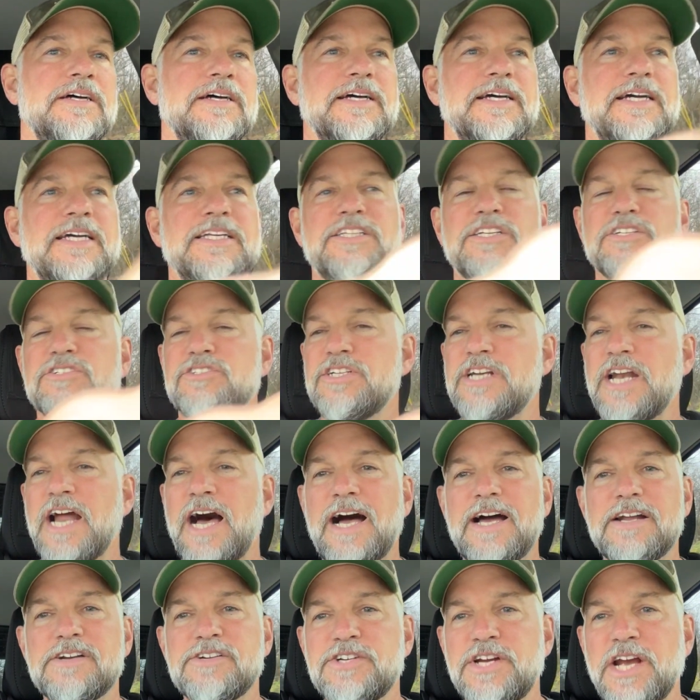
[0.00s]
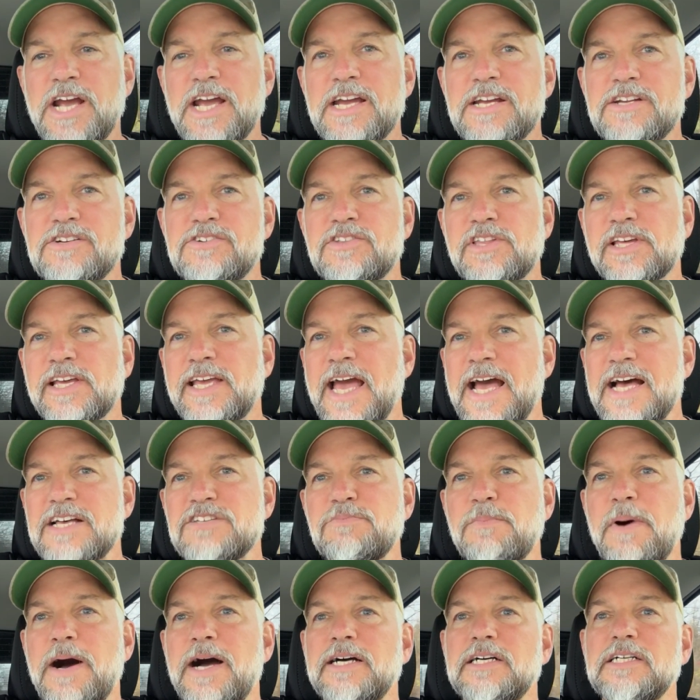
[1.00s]
It does not change the gas
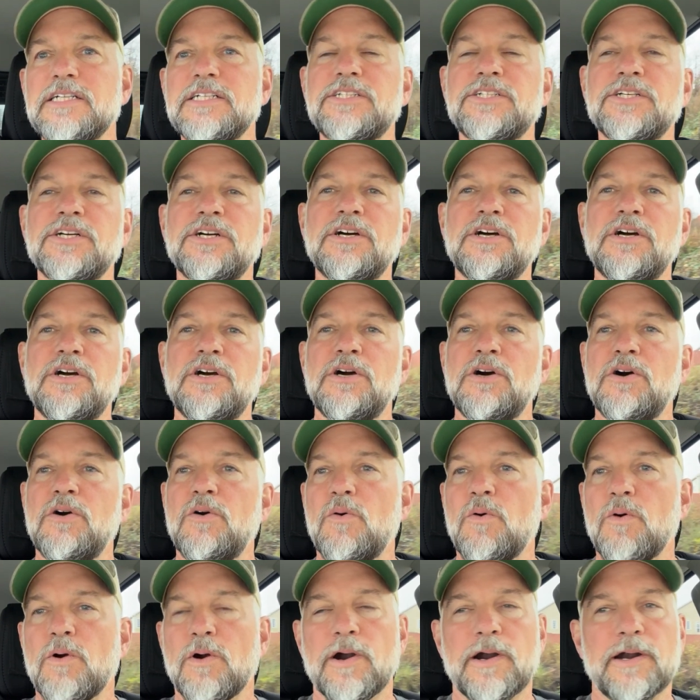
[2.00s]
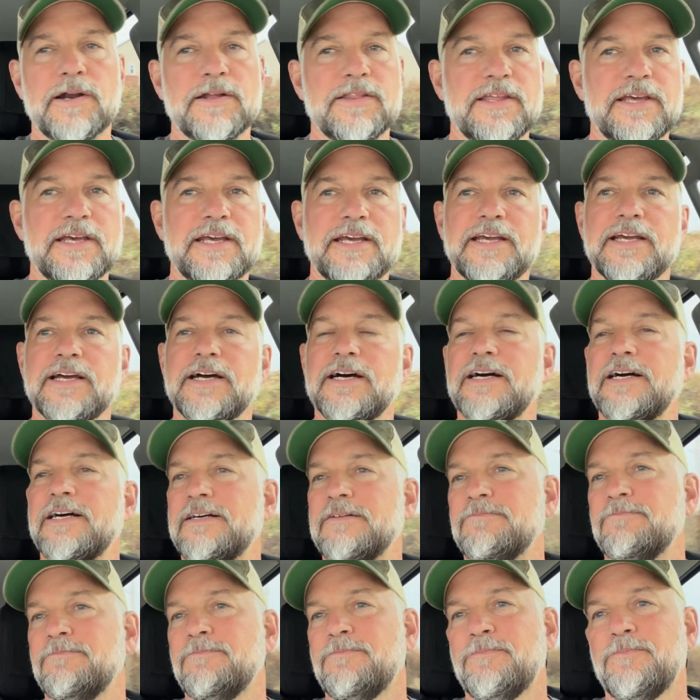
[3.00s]
mileage or
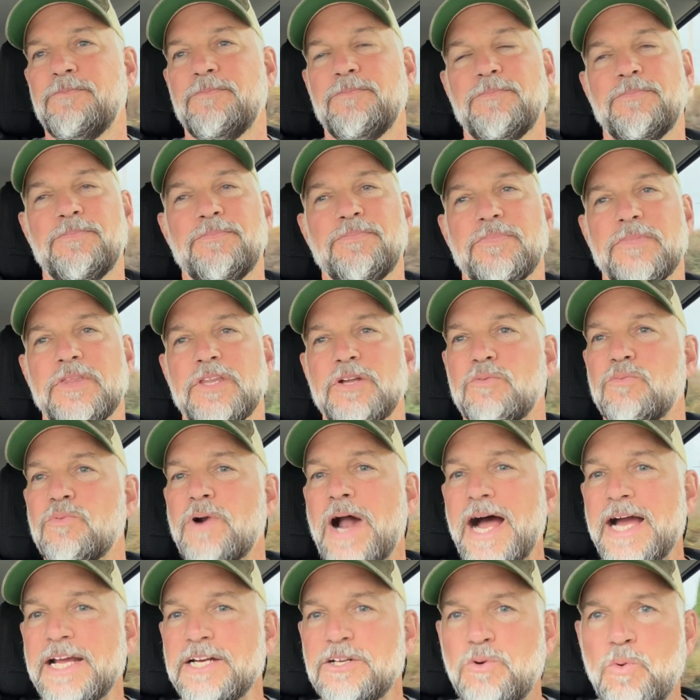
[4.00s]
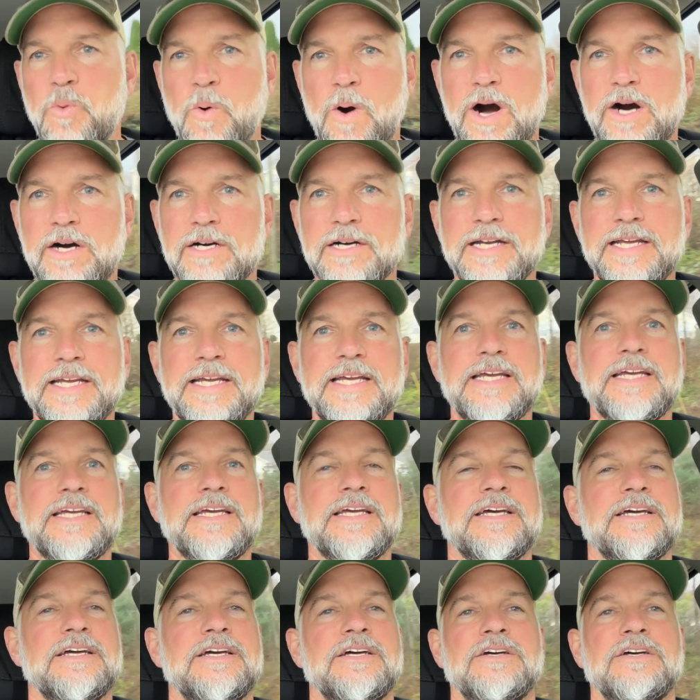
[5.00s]
the ride quality